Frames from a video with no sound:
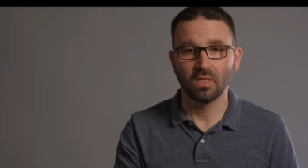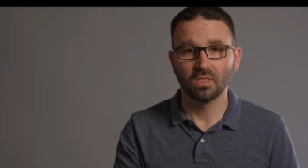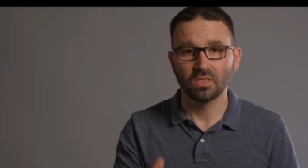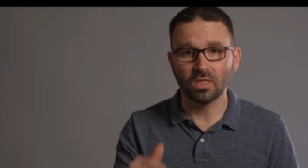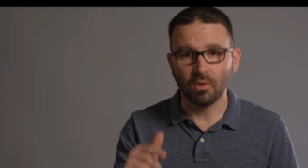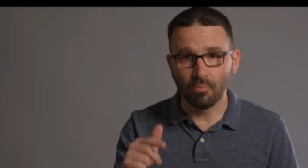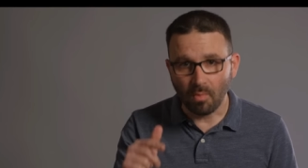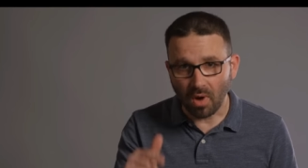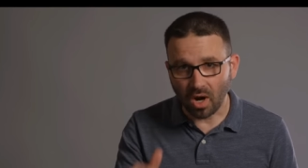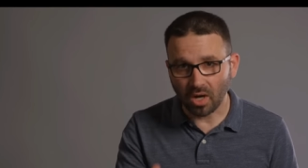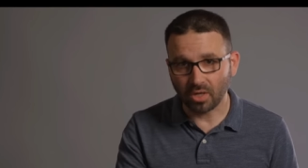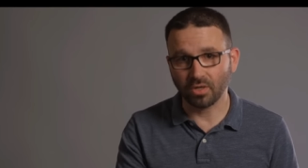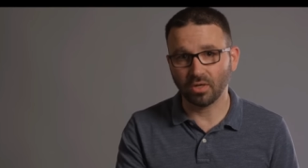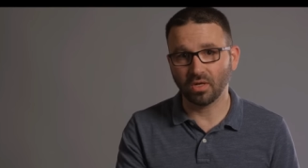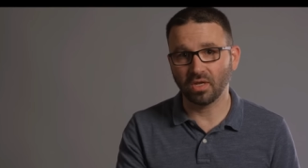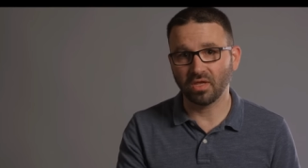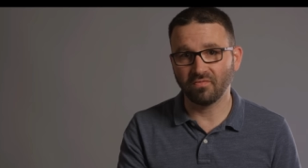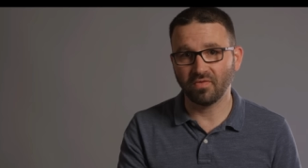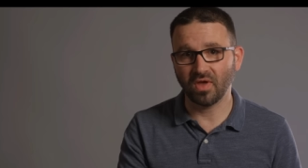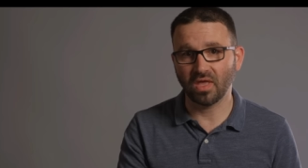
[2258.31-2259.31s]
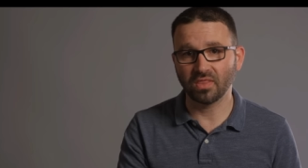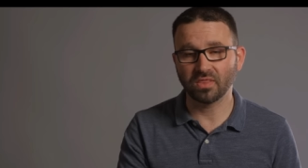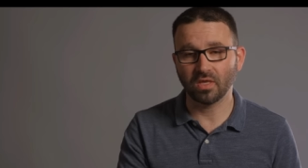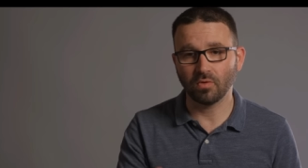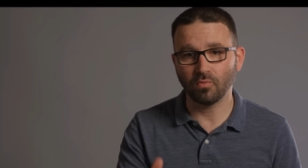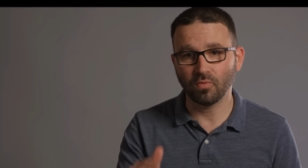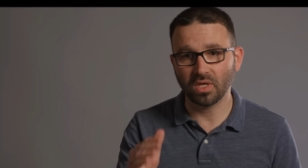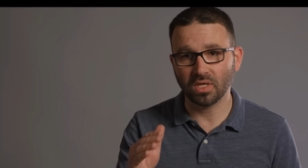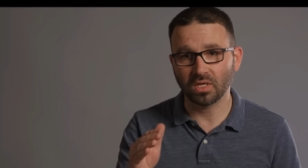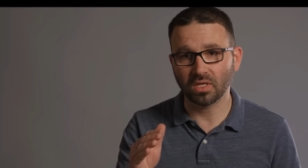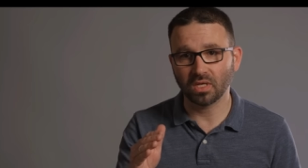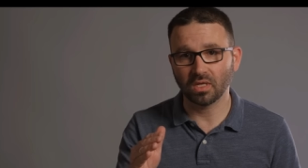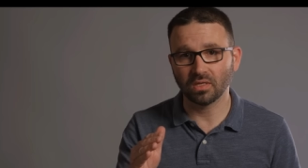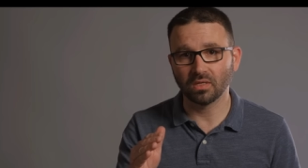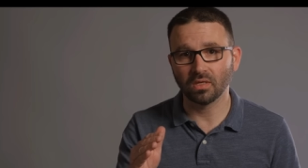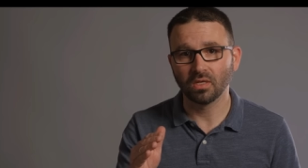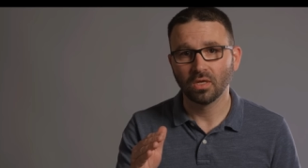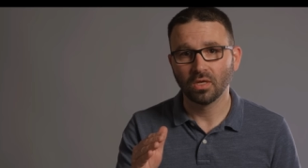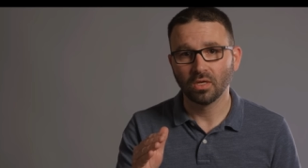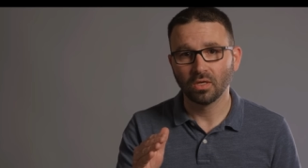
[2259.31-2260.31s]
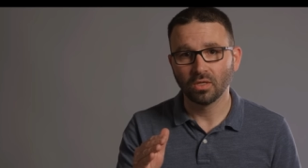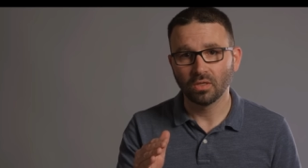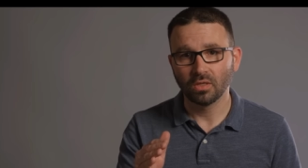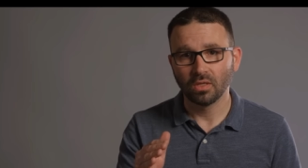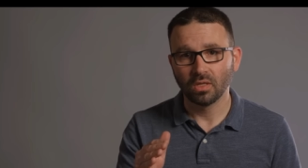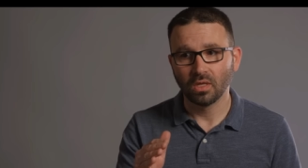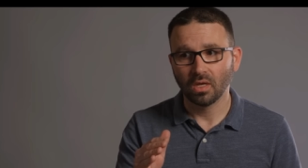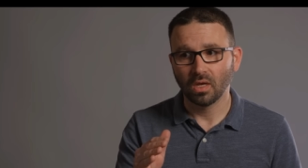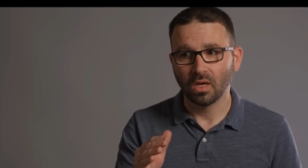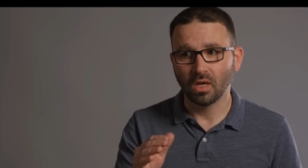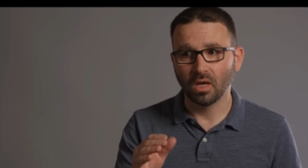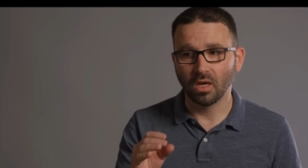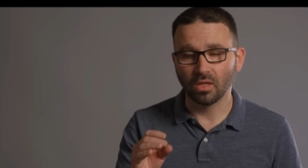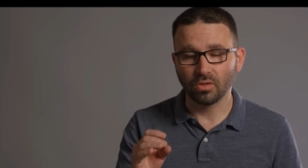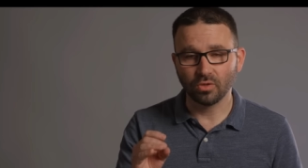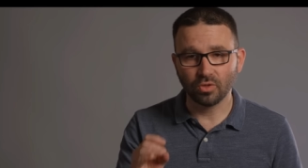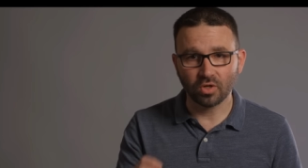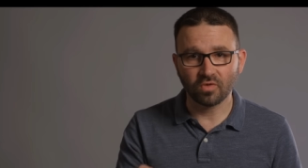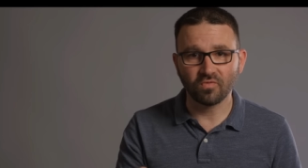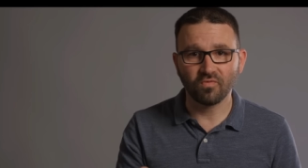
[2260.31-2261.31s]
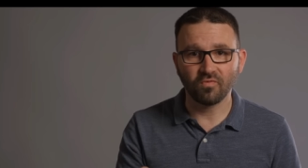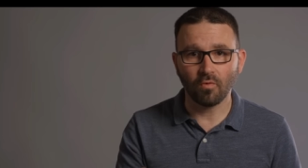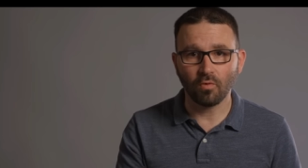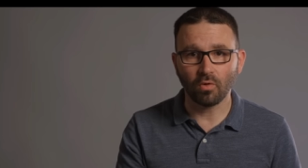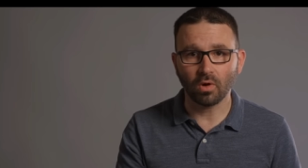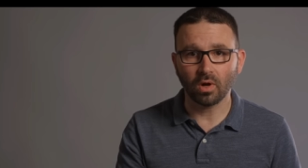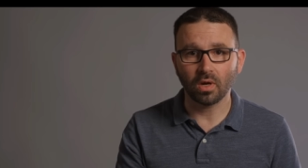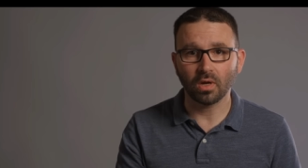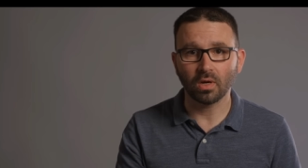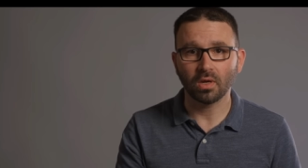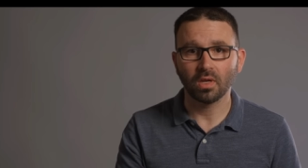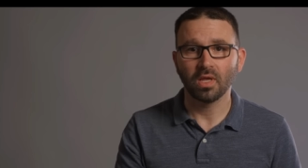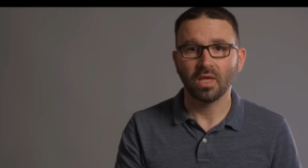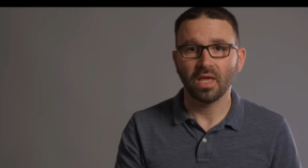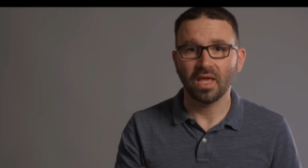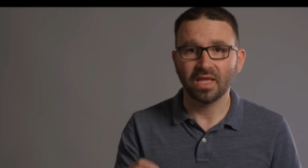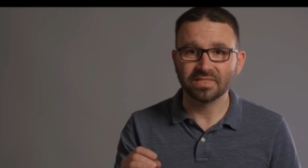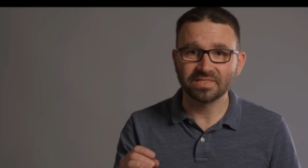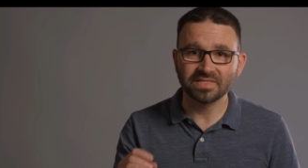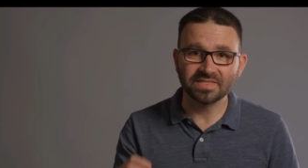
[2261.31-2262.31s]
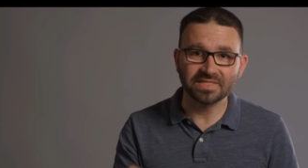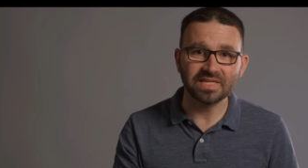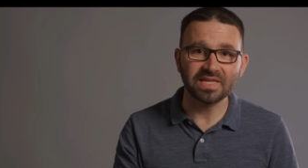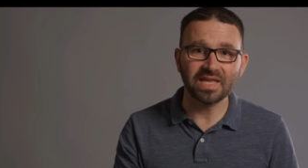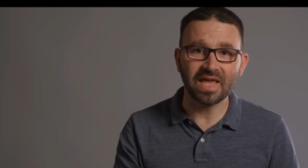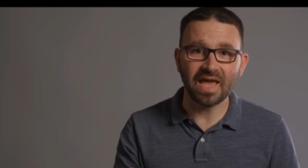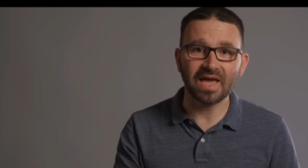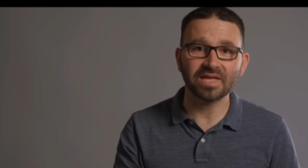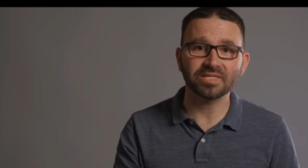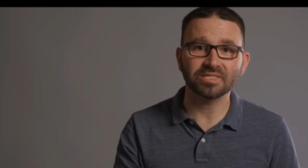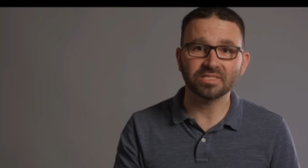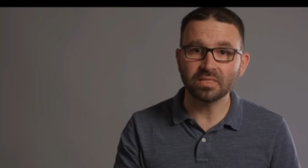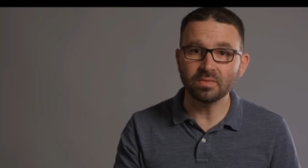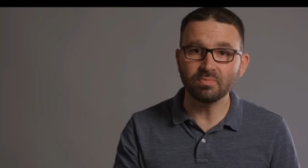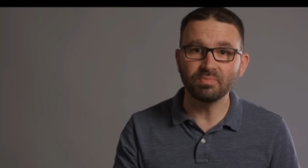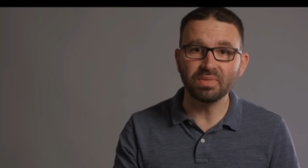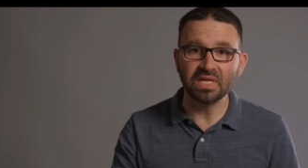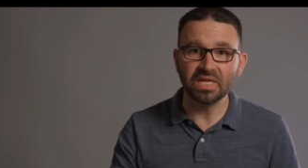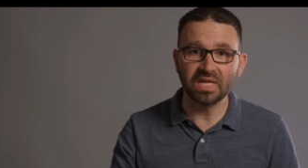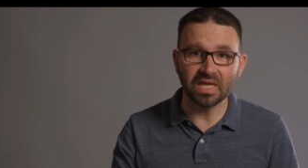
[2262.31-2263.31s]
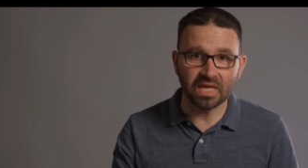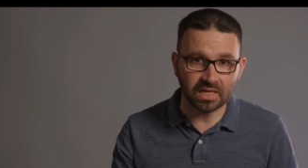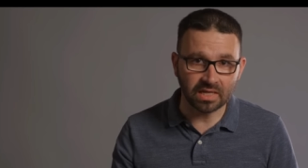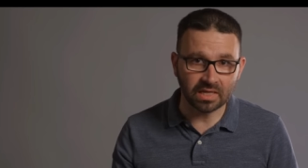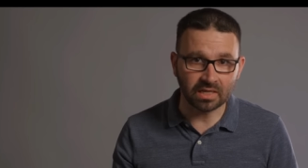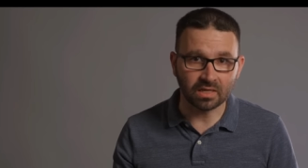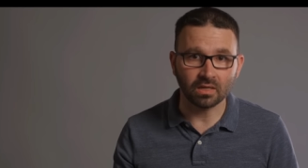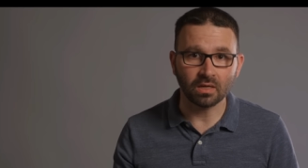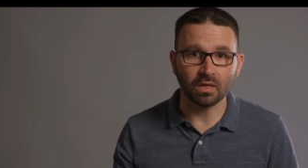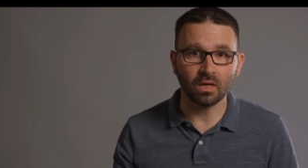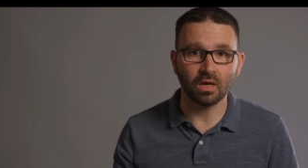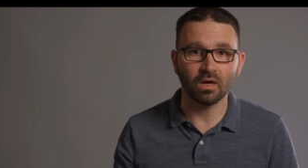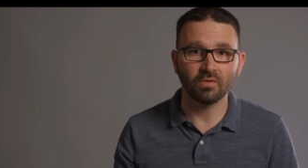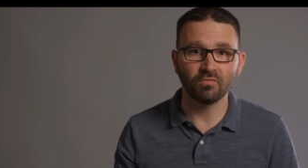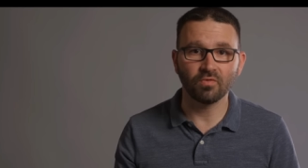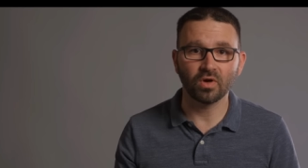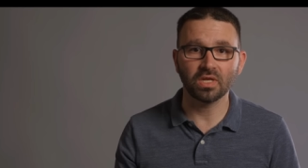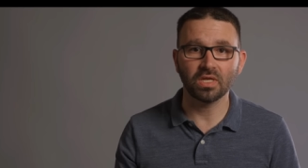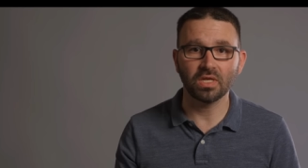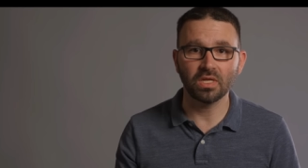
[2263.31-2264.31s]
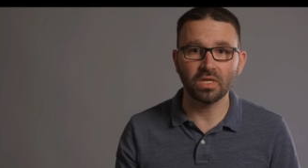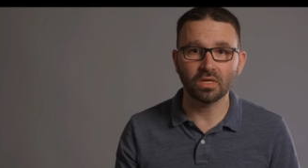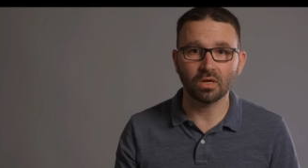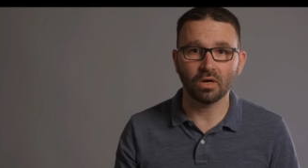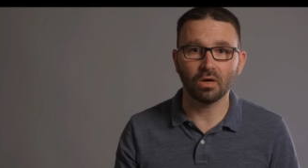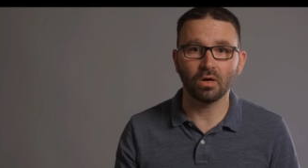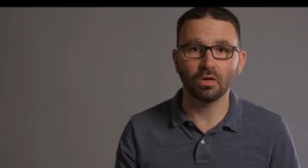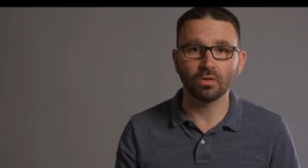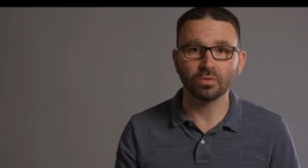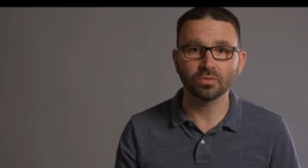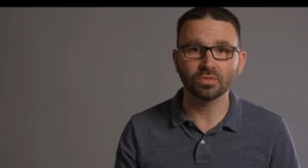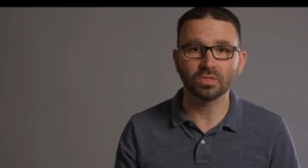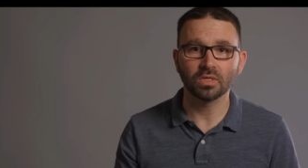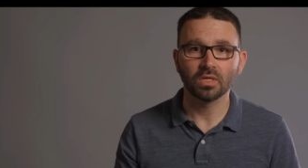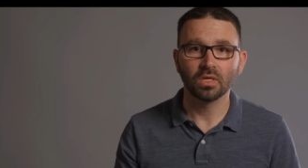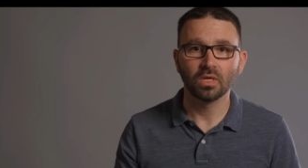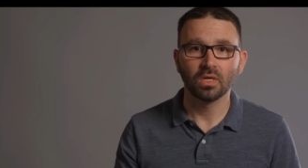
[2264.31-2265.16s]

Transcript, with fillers: the marker event that we can uh, look for and see as the beginning of what he calls